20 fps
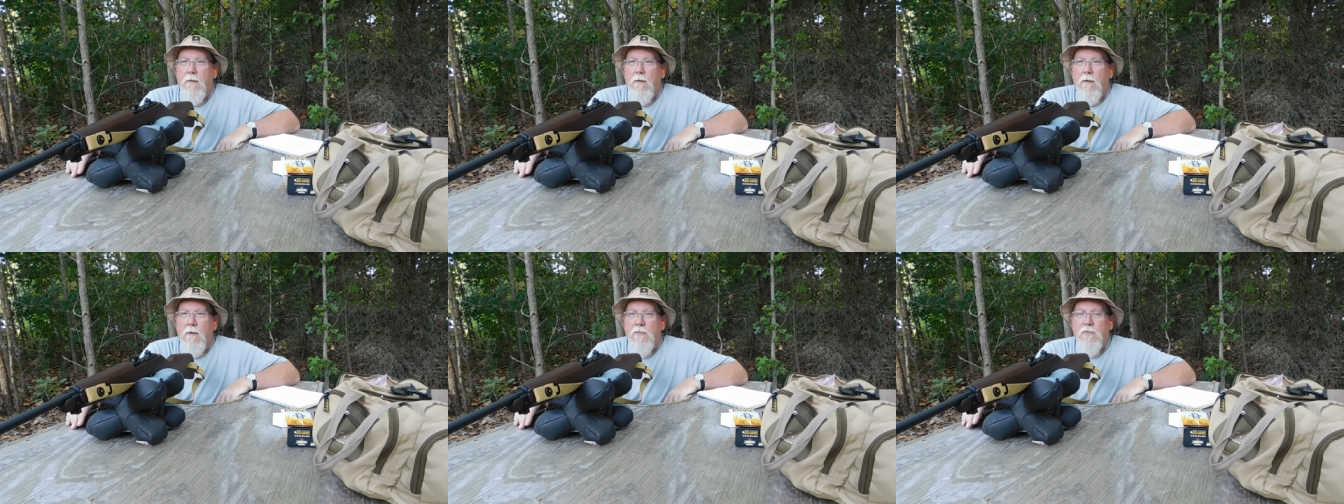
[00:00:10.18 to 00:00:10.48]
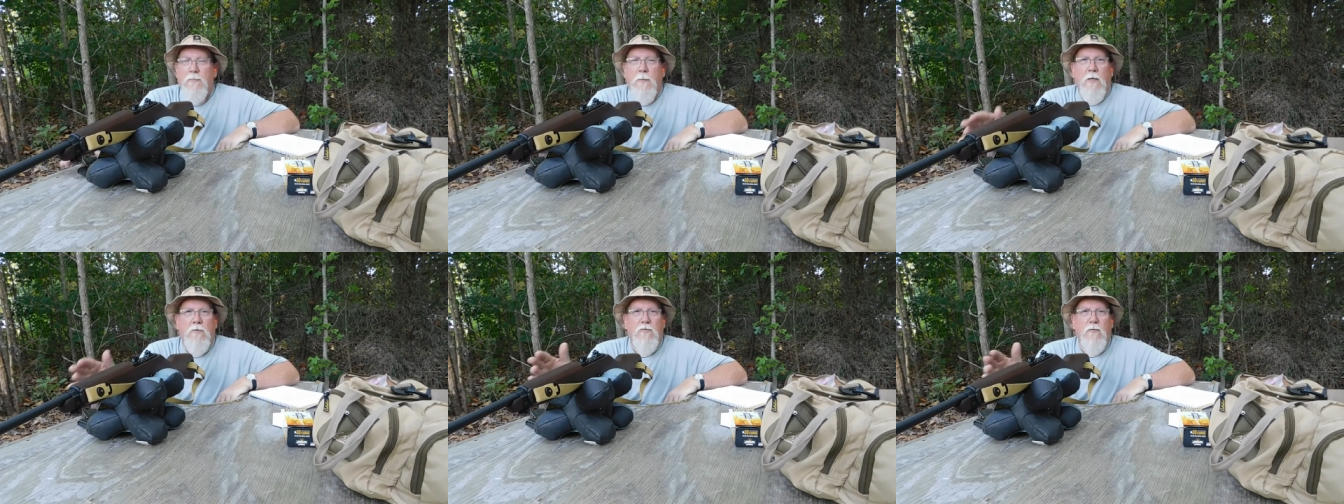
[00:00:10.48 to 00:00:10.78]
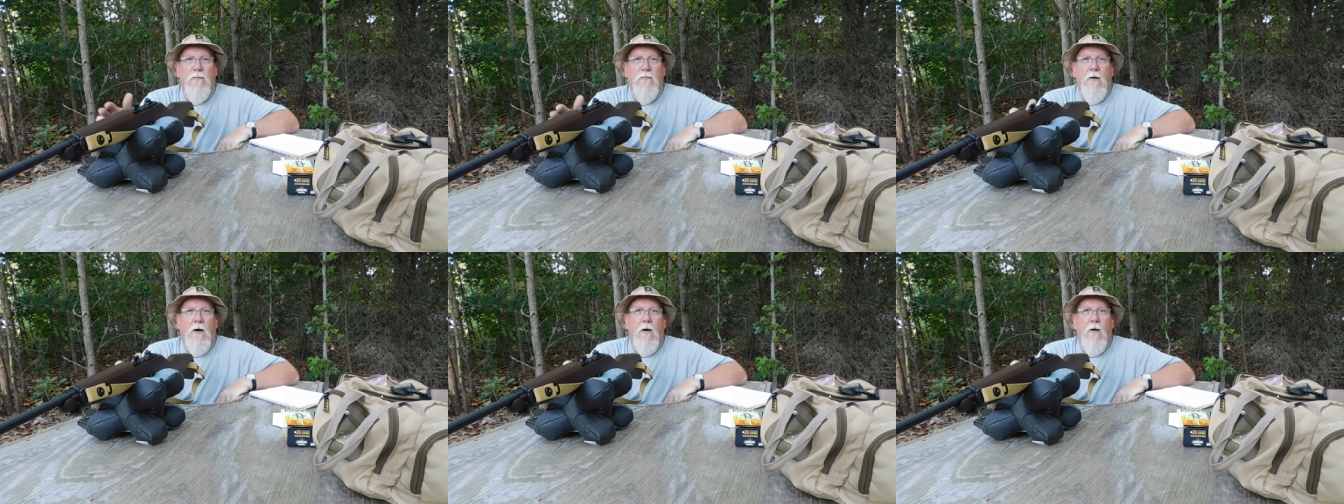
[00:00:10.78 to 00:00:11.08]
a
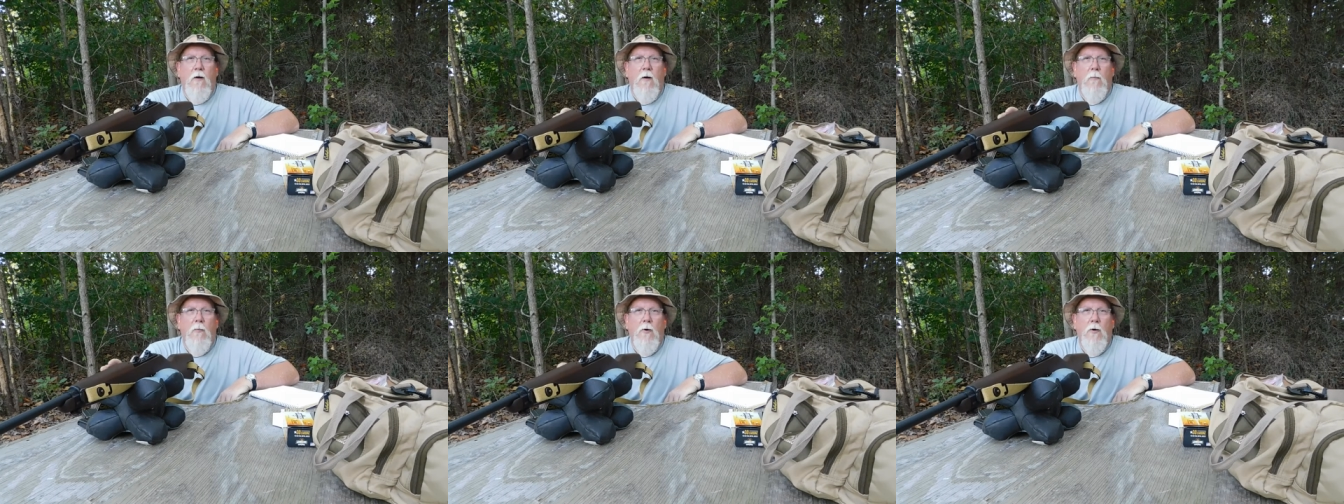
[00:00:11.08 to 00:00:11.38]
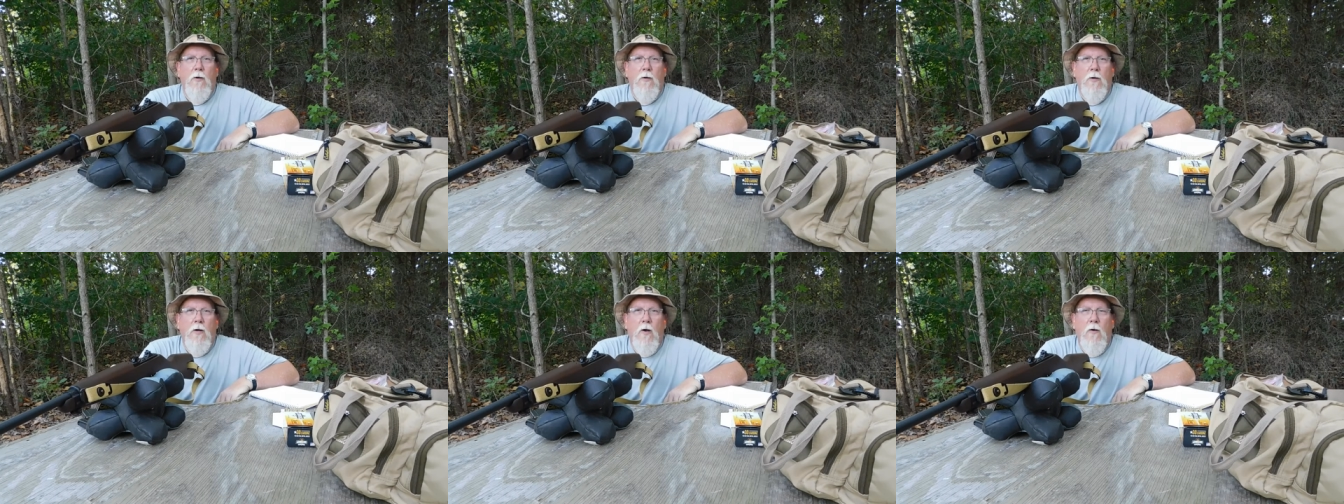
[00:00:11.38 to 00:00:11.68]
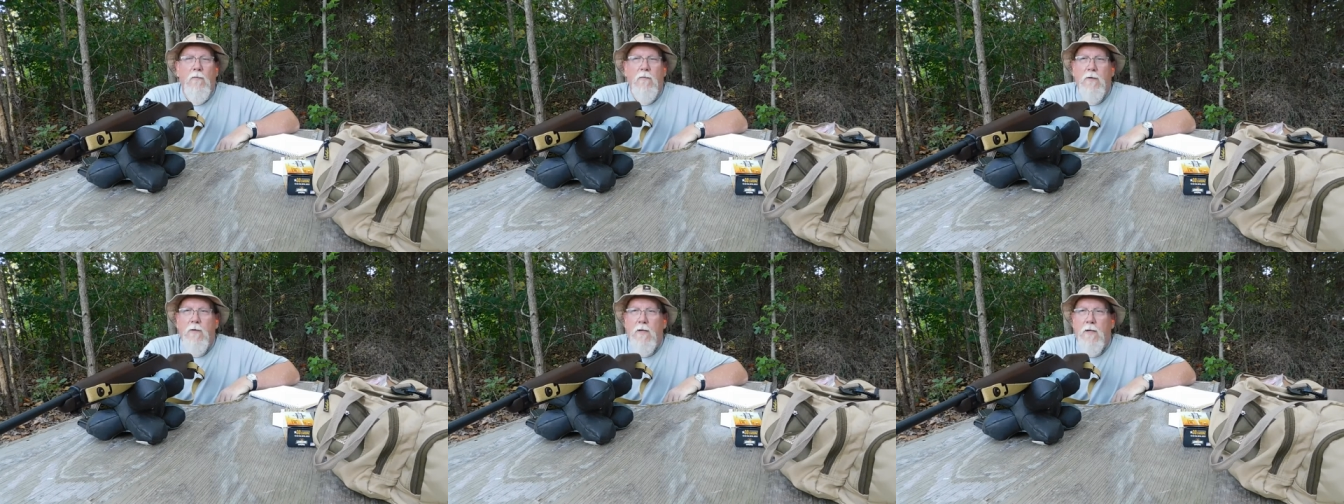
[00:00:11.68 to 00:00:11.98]
special firearm we're going to go
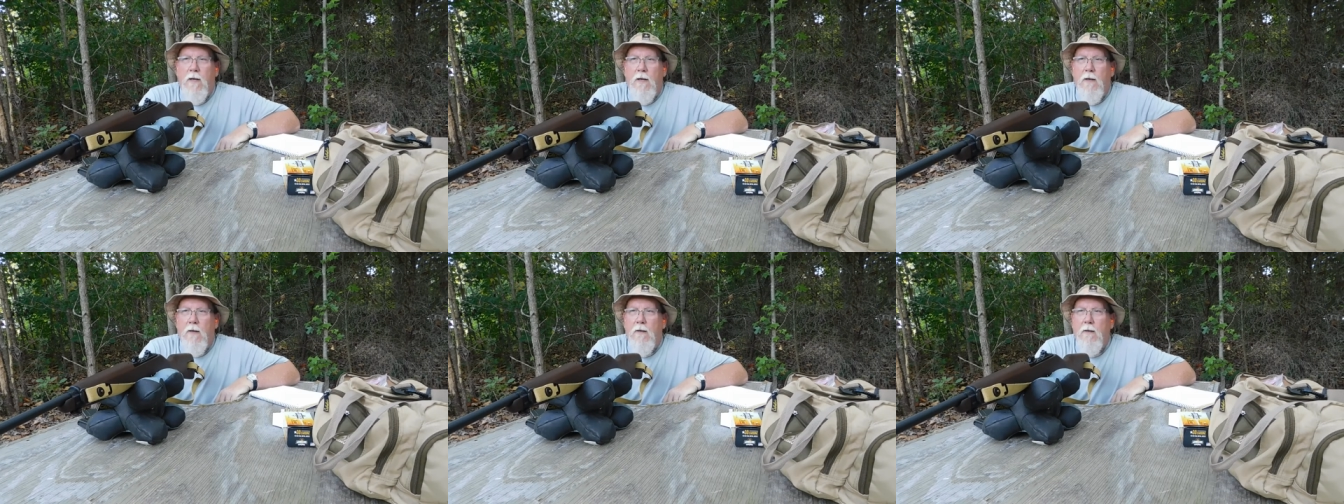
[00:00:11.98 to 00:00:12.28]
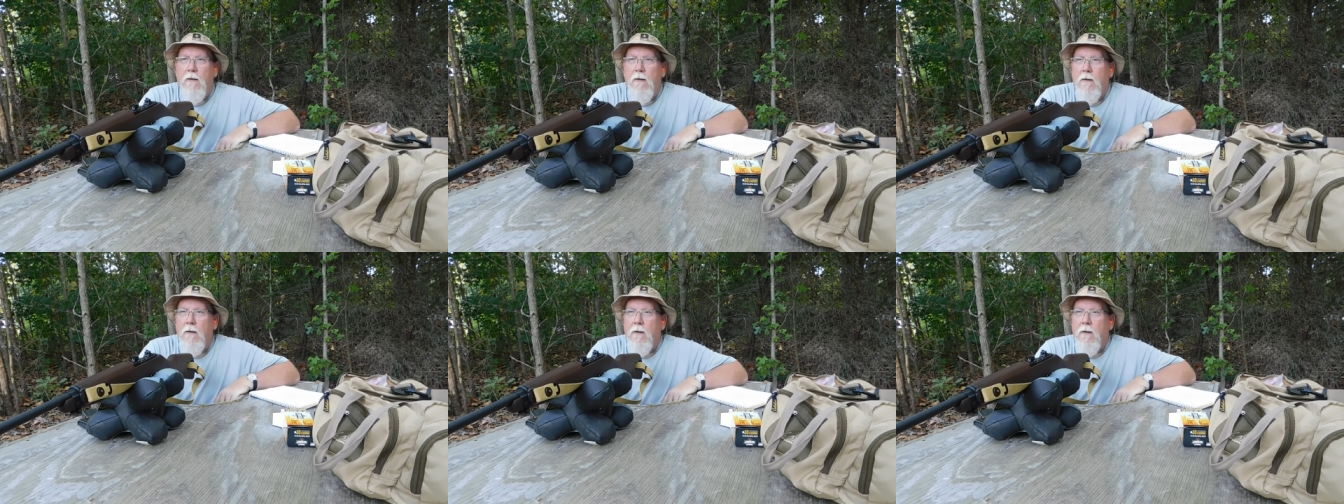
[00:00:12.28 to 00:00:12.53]
over today.